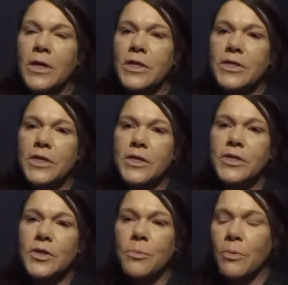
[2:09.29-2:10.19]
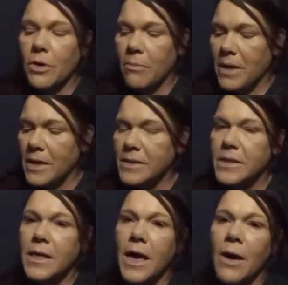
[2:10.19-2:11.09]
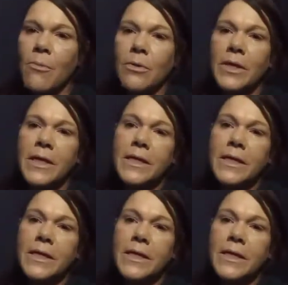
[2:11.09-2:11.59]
She is super amazing. I will link